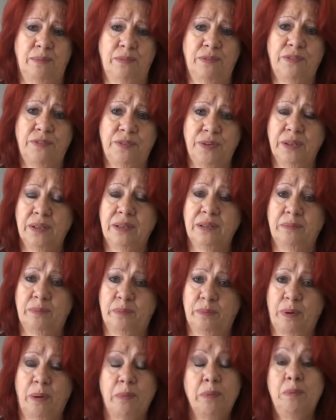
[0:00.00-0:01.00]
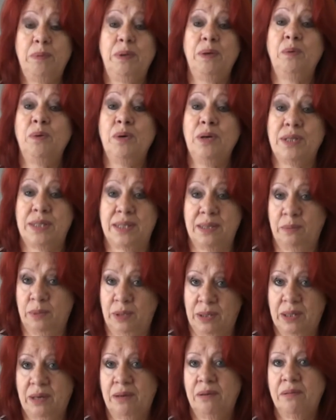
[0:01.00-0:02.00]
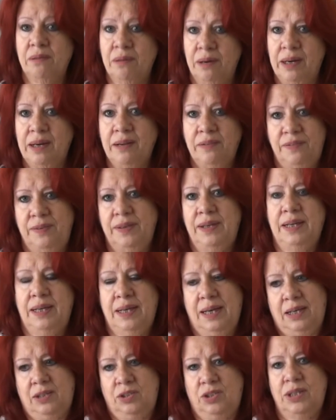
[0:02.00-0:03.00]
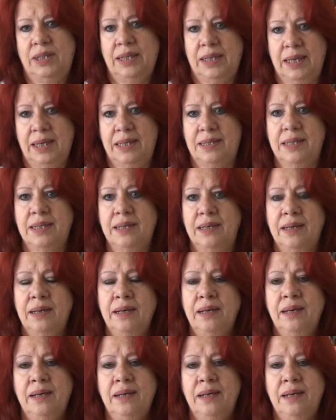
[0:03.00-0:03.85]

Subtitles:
feel probably worse than what they're already feeling, actually getting